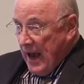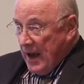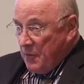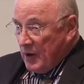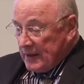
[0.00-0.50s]

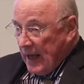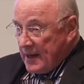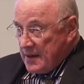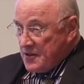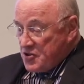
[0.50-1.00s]
And what
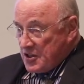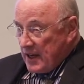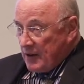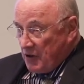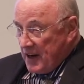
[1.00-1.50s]
that does is
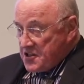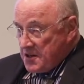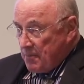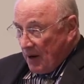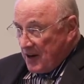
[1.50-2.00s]
increase
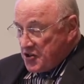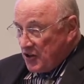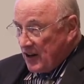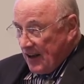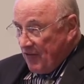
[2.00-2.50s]
the
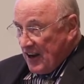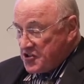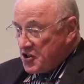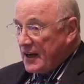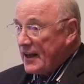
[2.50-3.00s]
pressure, and
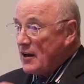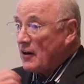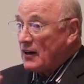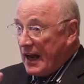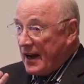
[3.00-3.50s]
eventually
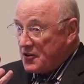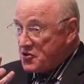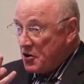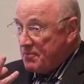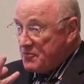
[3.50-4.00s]
your
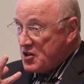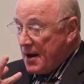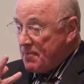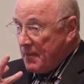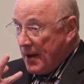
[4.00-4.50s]
glottis opens
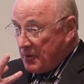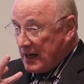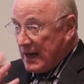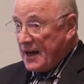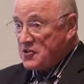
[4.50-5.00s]
up,
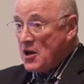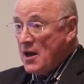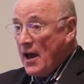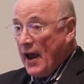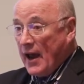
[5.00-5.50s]
epiglottis,
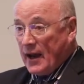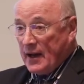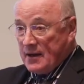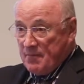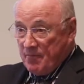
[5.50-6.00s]

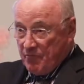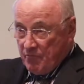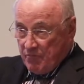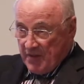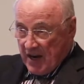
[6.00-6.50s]
and
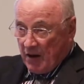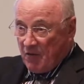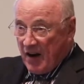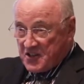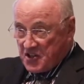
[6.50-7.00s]
the air
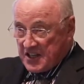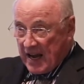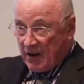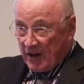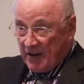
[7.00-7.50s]
rushes
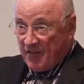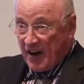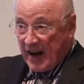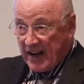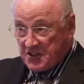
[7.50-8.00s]
out at a
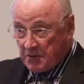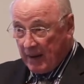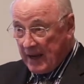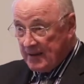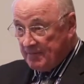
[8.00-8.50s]
very high
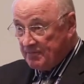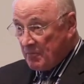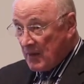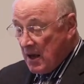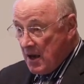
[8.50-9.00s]
speed.
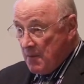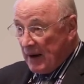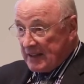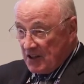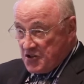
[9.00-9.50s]

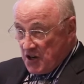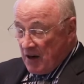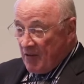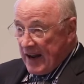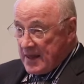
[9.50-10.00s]
But to
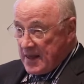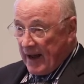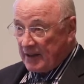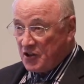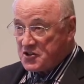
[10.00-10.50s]
generate
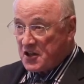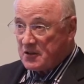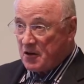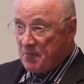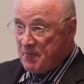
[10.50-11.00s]
that, there's a
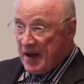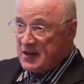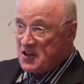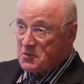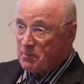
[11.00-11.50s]

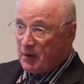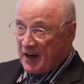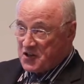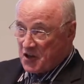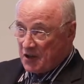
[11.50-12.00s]
tremendous
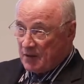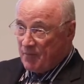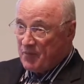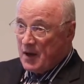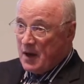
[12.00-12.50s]
pressure
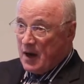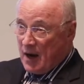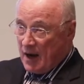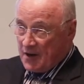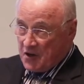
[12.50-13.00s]

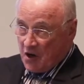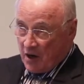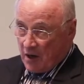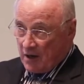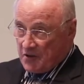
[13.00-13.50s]
on
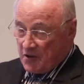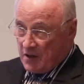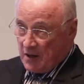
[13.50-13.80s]
your